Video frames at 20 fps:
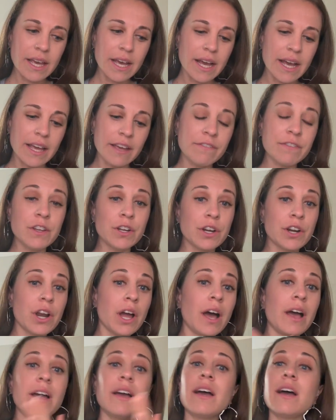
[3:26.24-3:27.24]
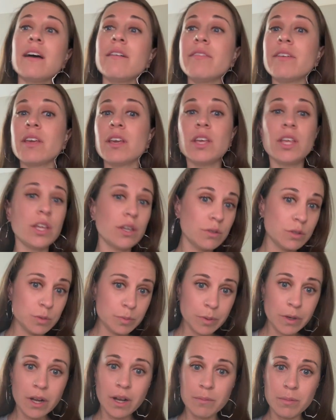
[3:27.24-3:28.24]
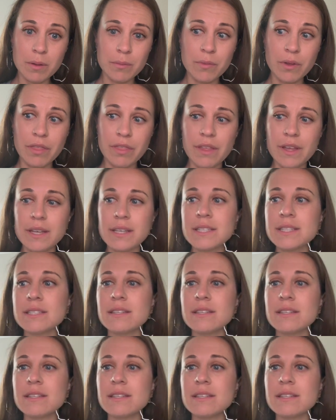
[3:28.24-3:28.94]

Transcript: If you're not having a huge problem with this,